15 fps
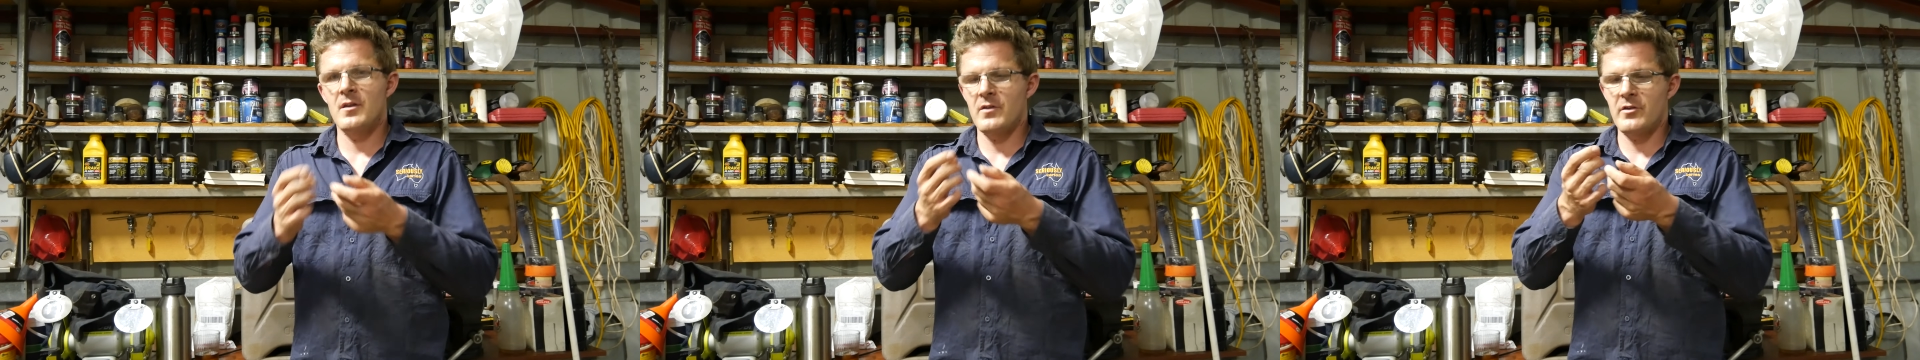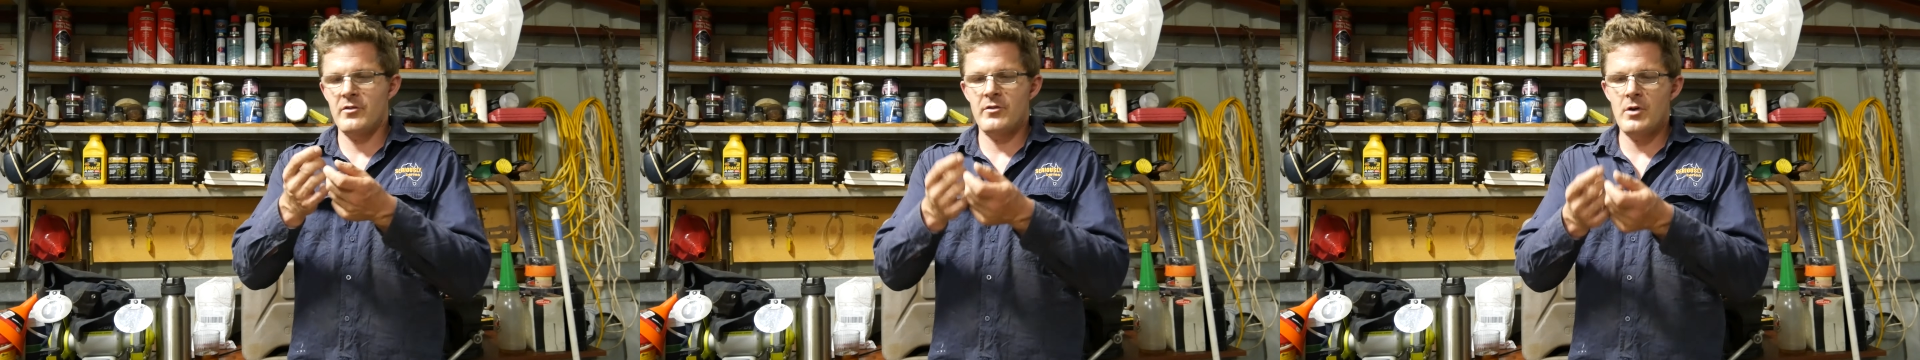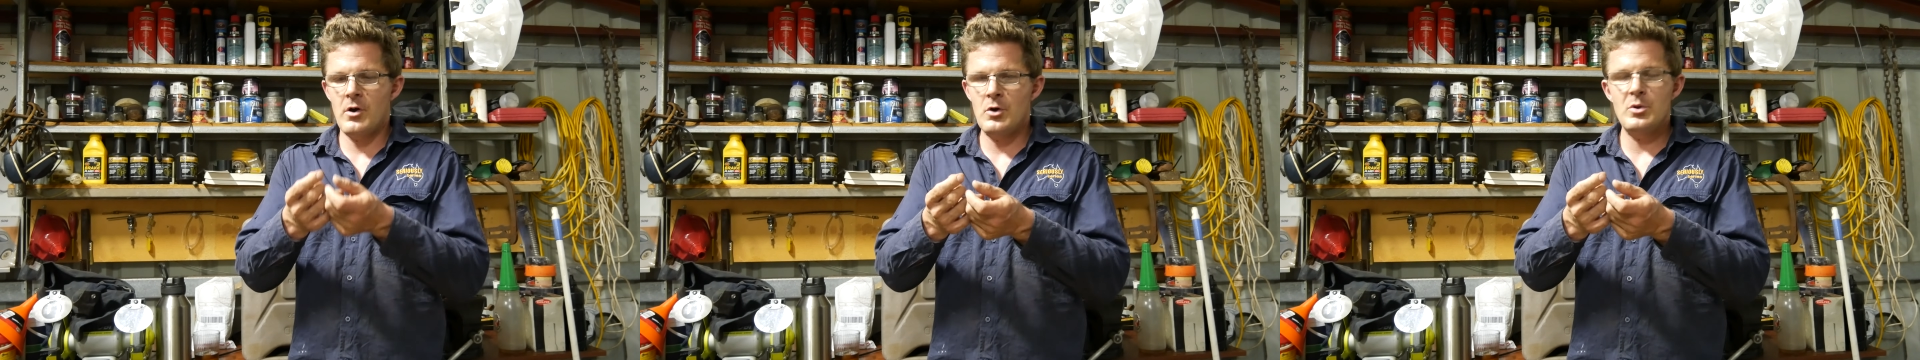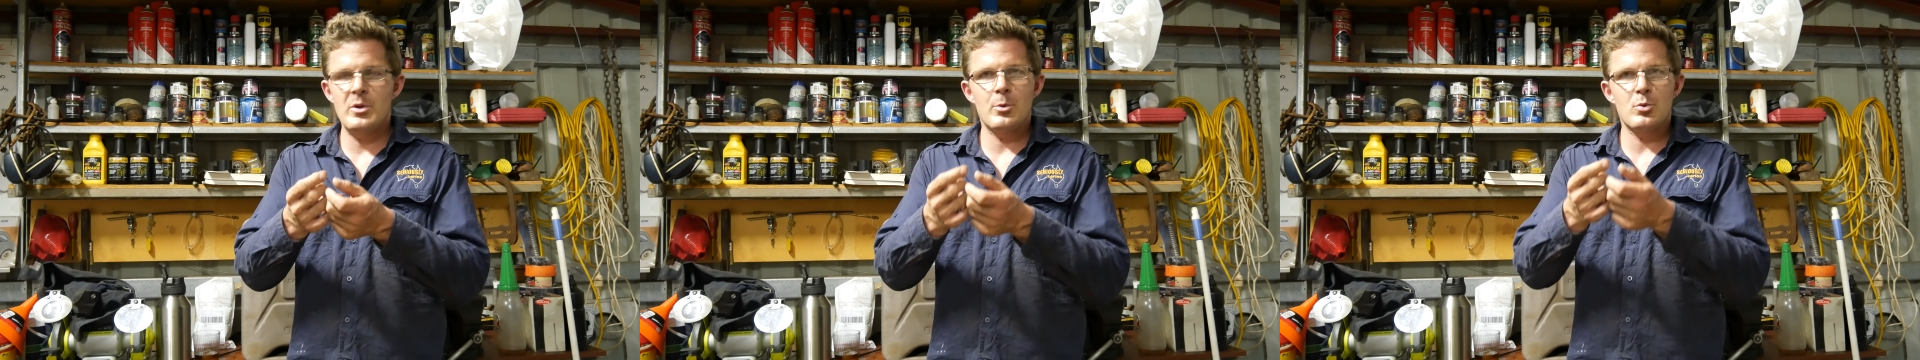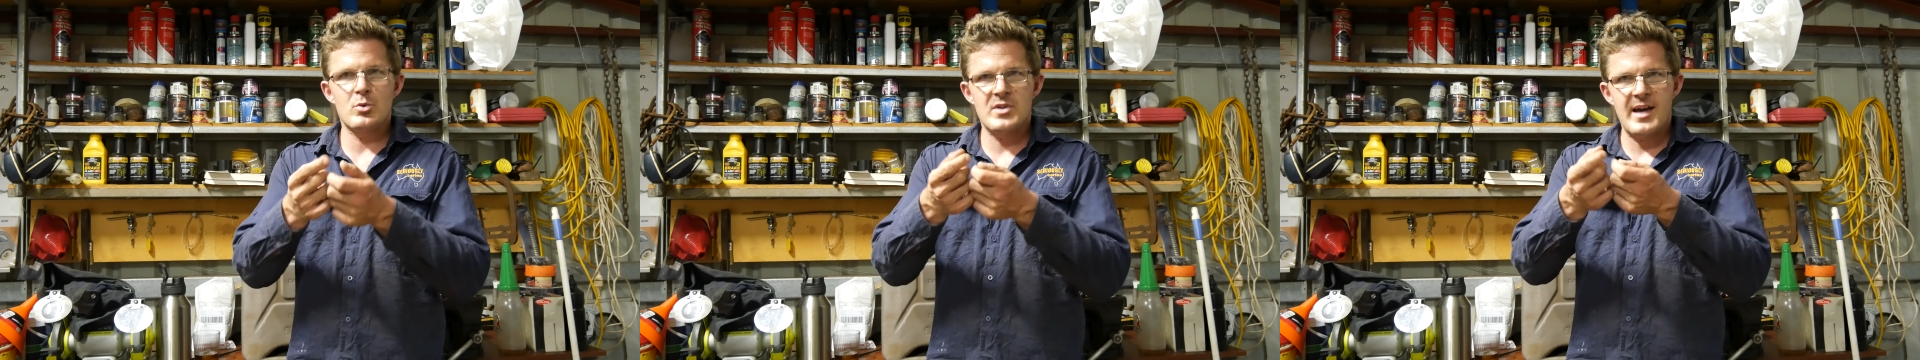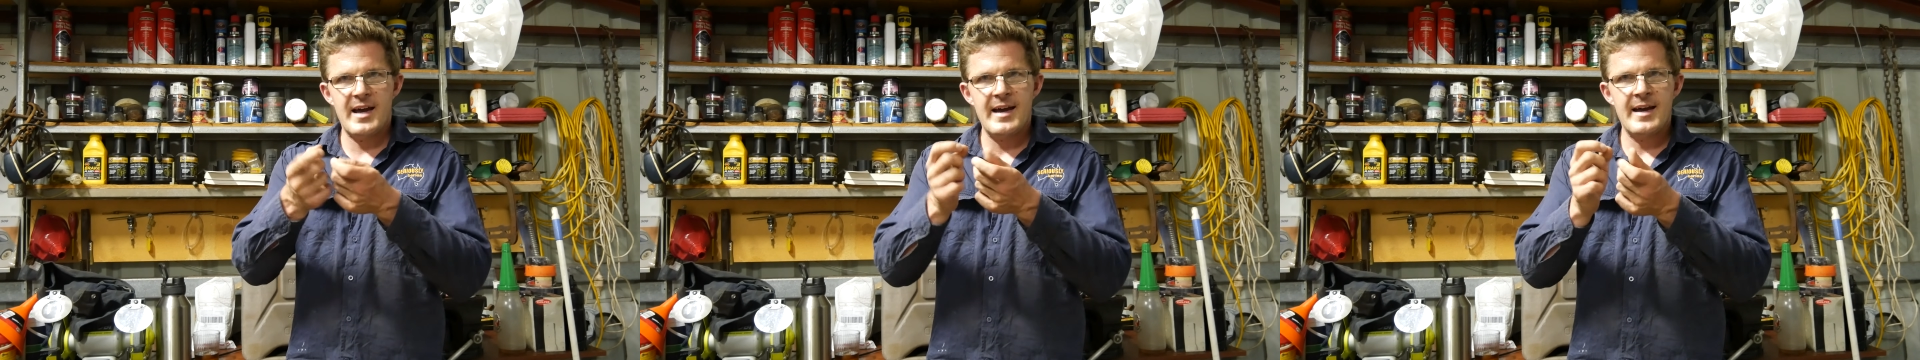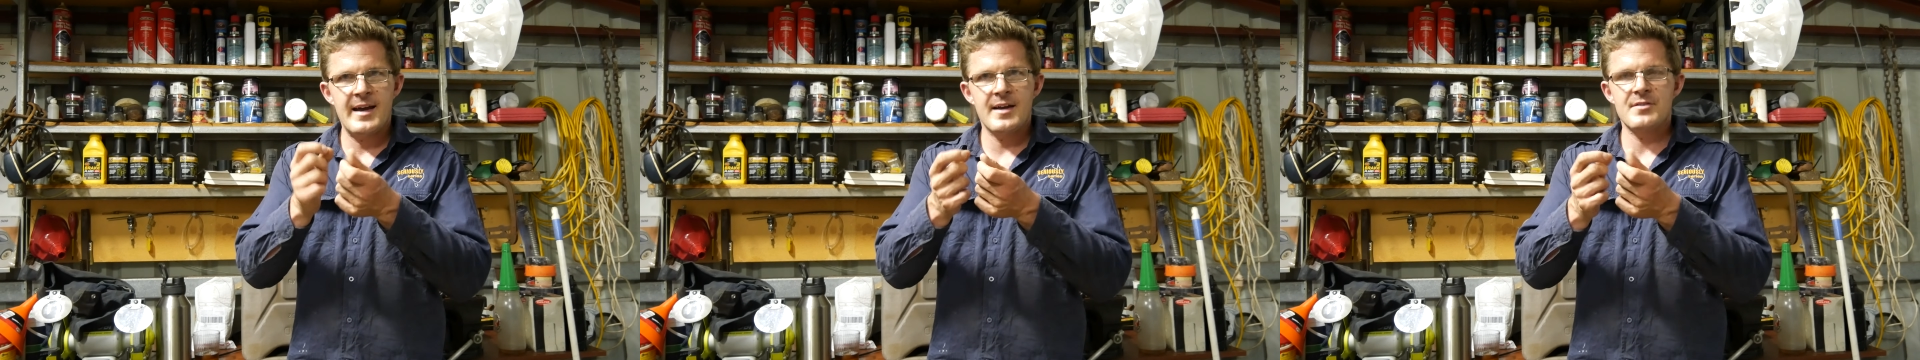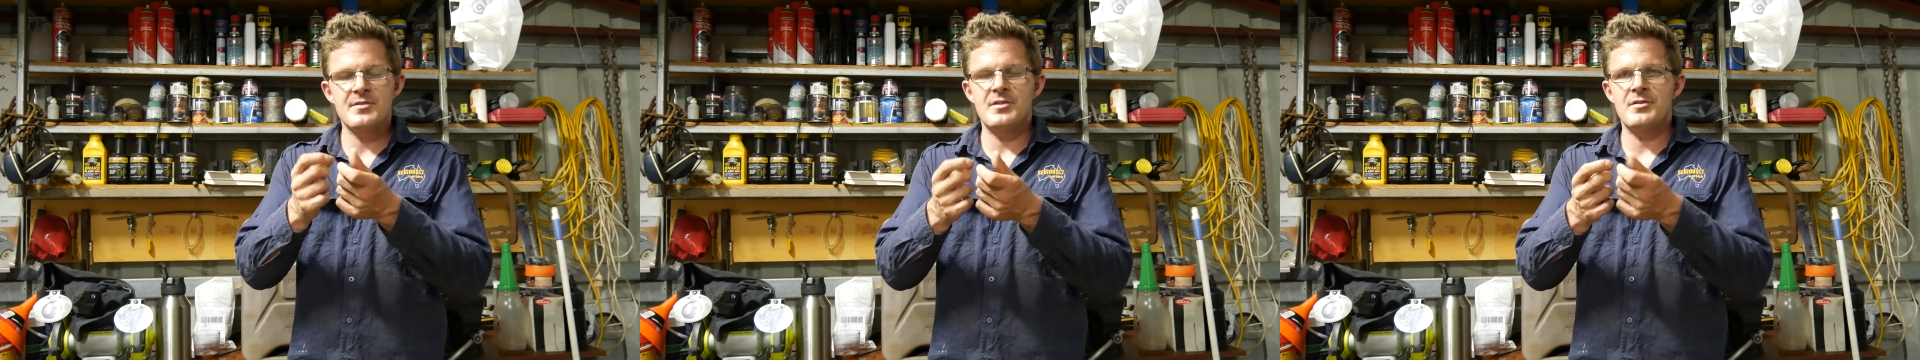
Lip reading: There's no little tags,